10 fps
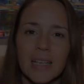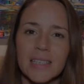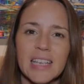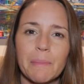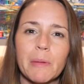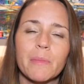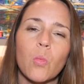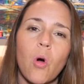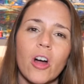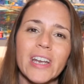Step number
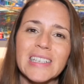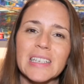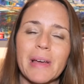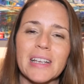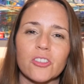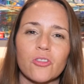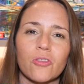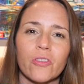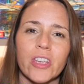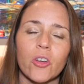1 is to make
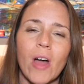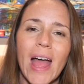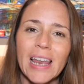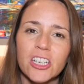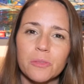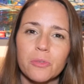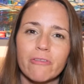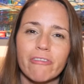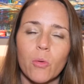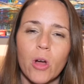sure that you're eligible
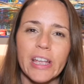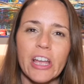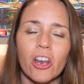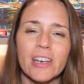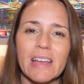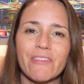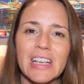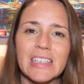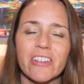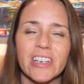for a working holiday
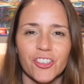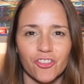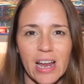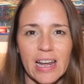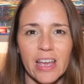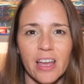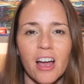visa in Australia.